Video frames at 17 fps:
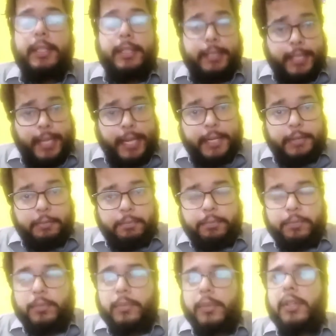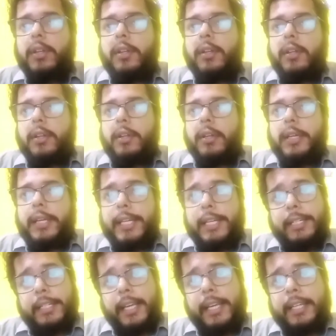Then,
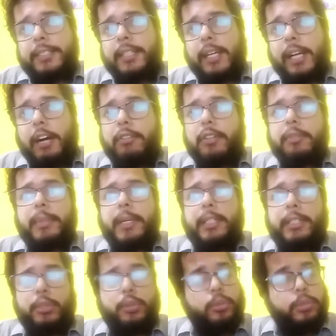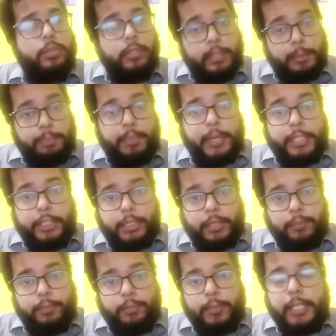in case the government used
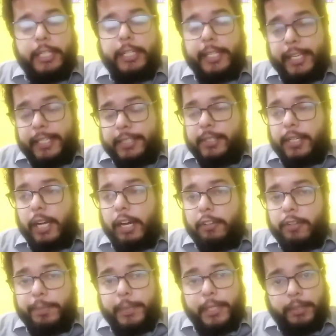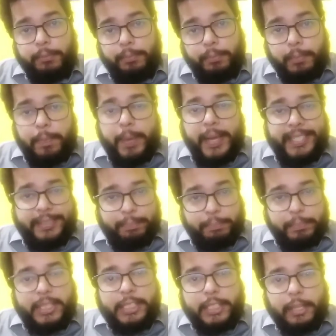repression, in case the government
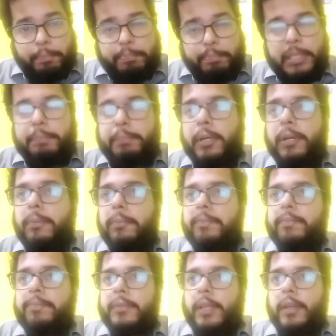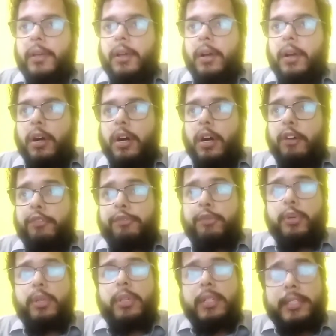beat up people, a
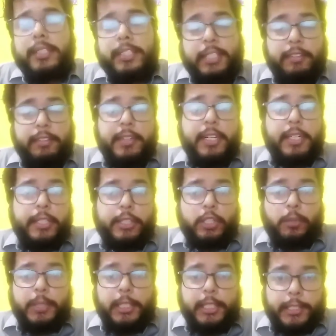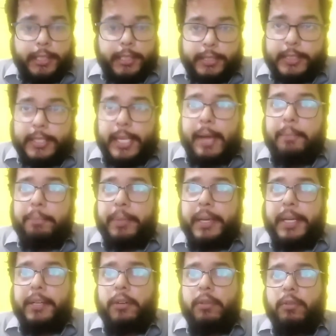full civil disobedience
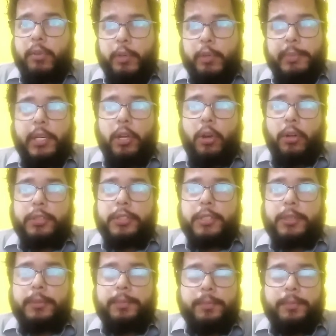campaign would be launched.